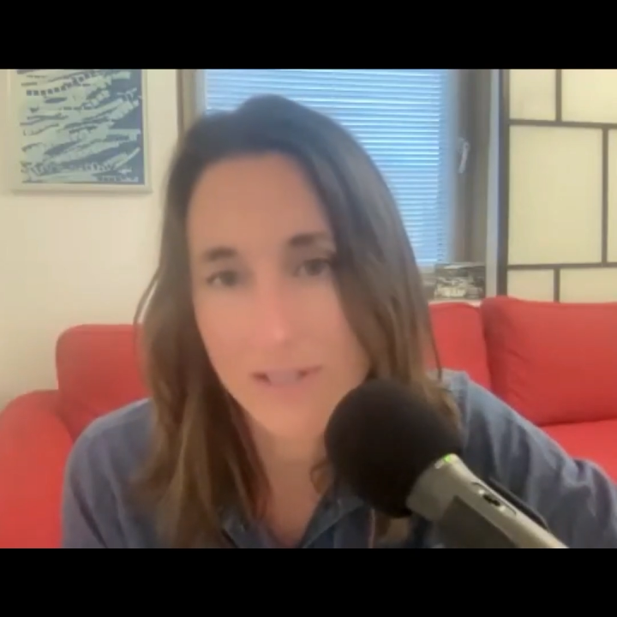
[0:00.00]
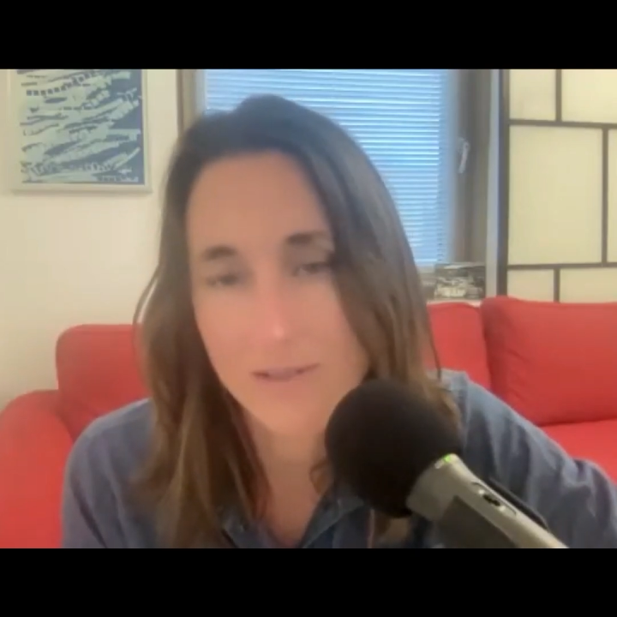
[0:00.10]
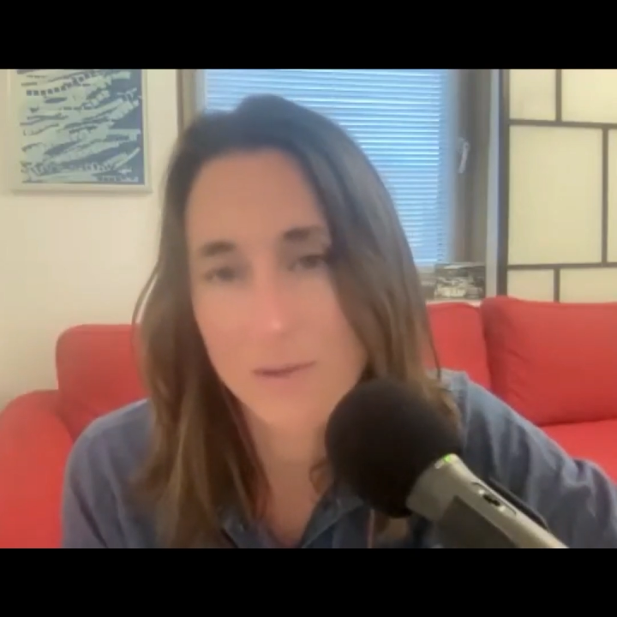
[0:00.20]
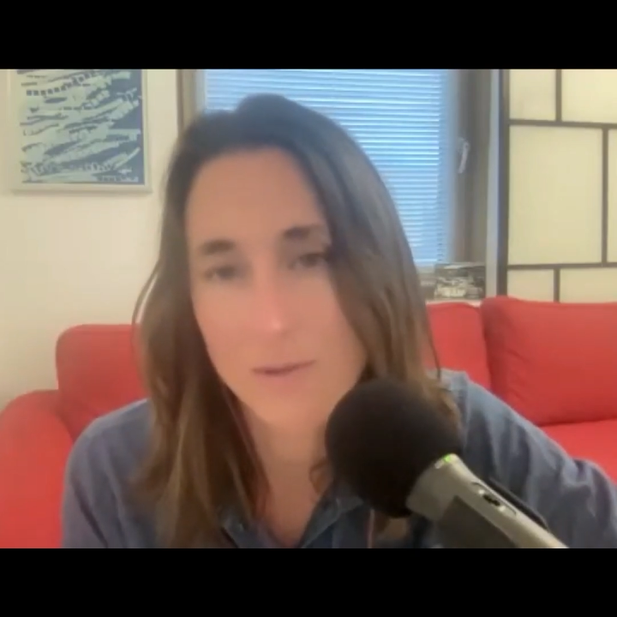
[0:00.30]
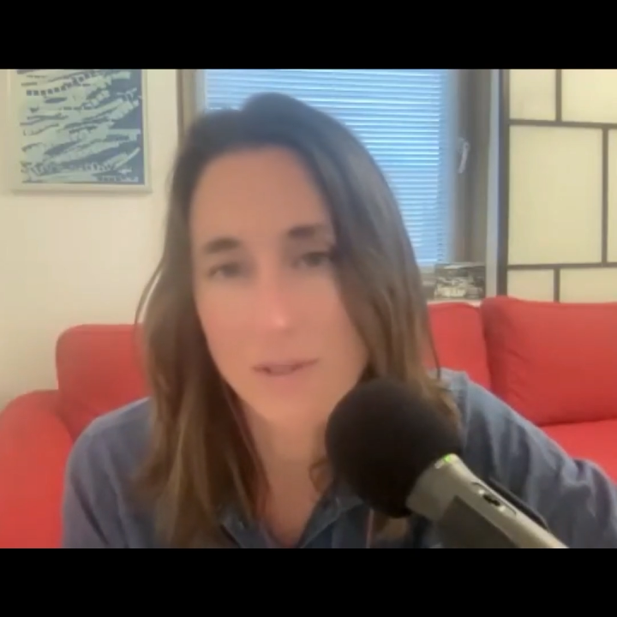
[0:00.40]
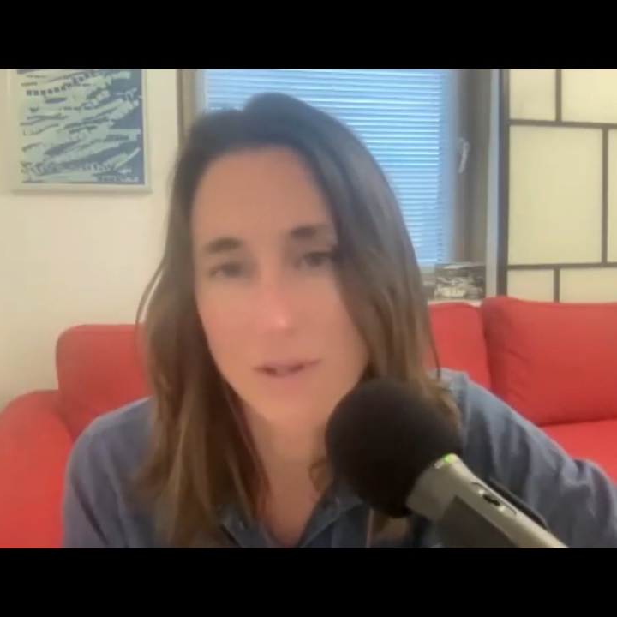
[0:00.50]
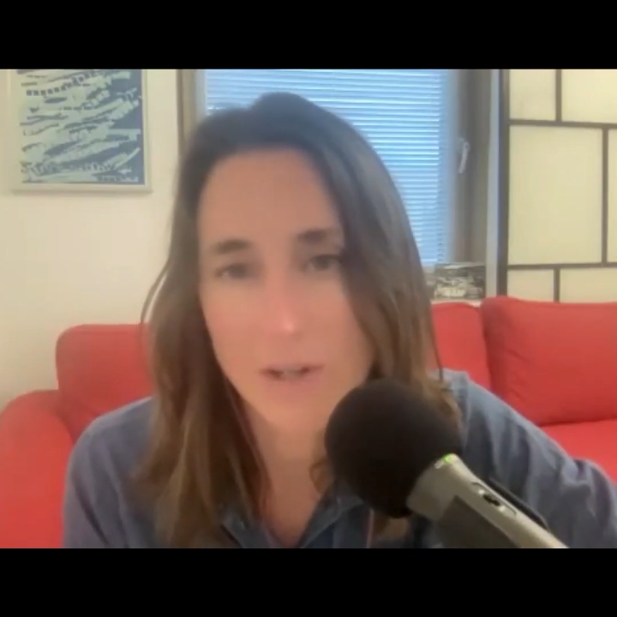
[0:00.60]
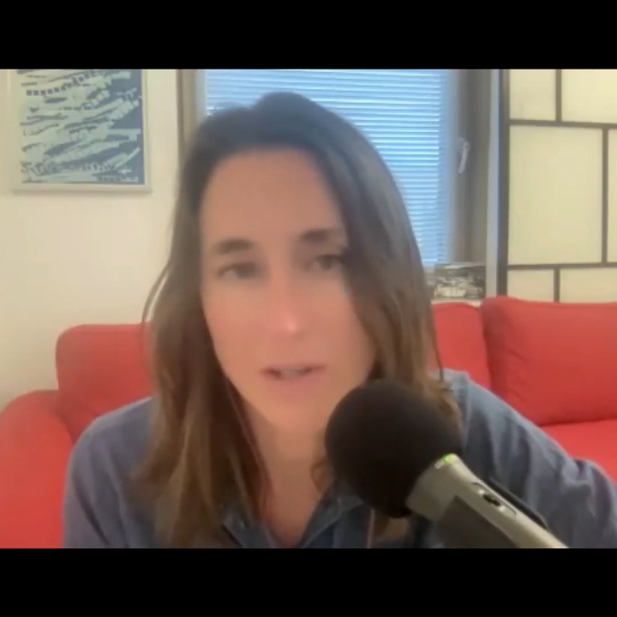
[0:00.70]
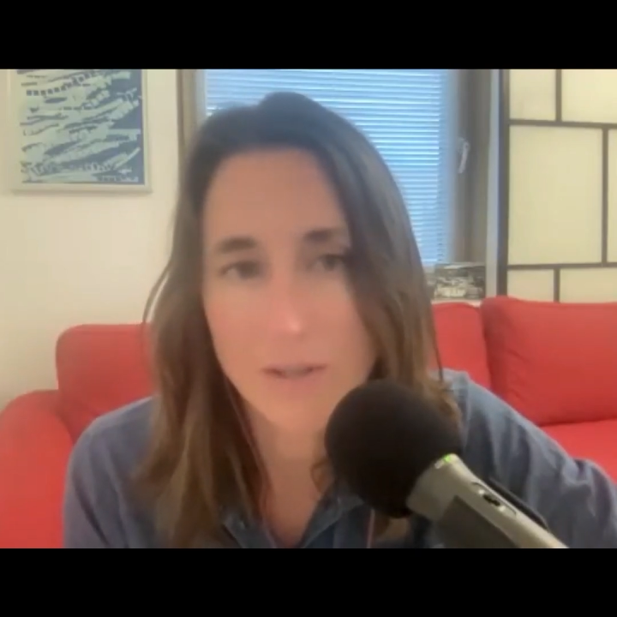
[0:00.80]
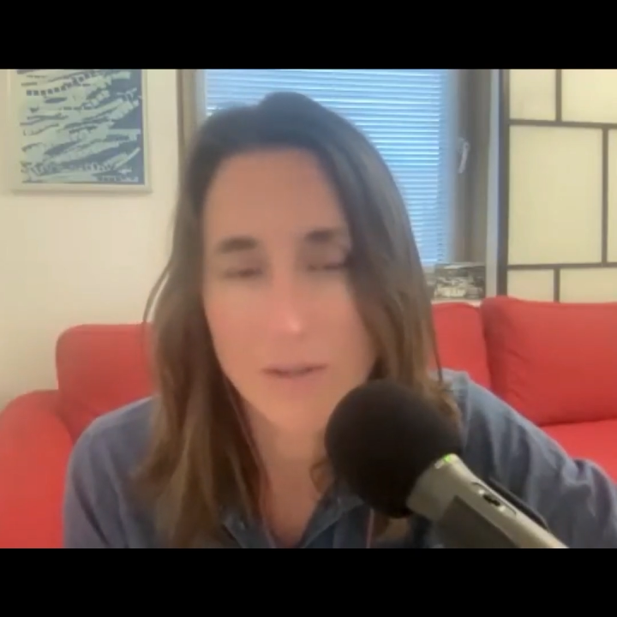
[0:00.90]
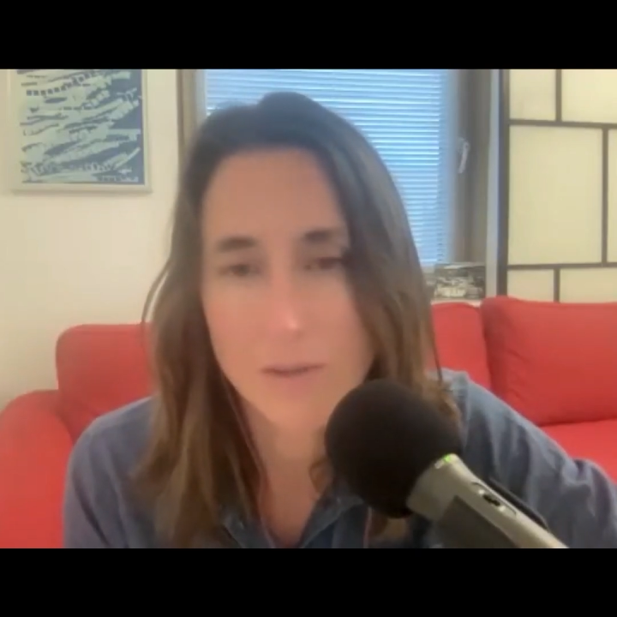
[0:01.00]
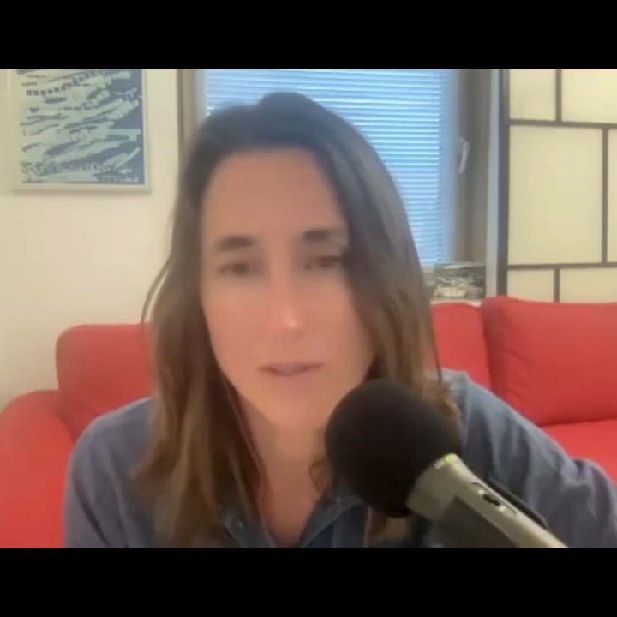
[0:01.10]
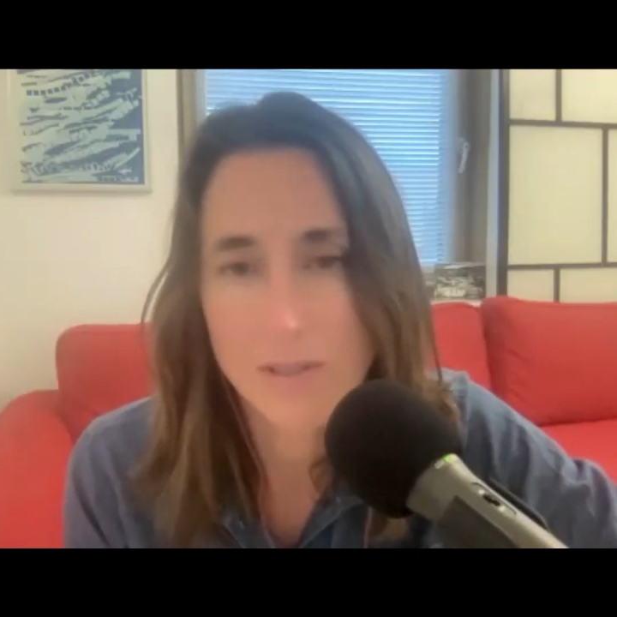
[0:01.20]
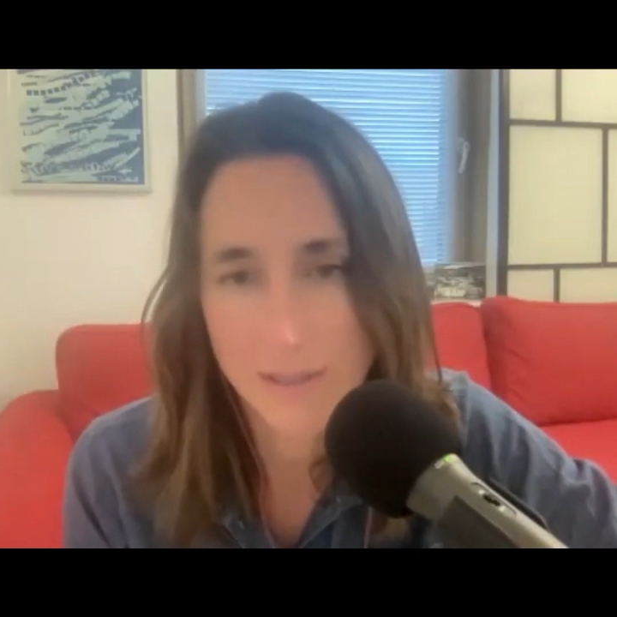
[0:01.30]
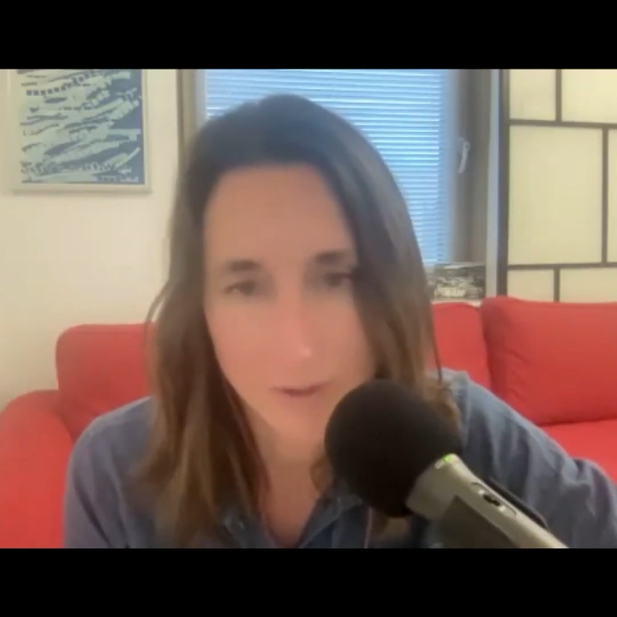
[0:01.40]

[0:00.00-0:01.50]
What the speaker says: can do it, art can do it,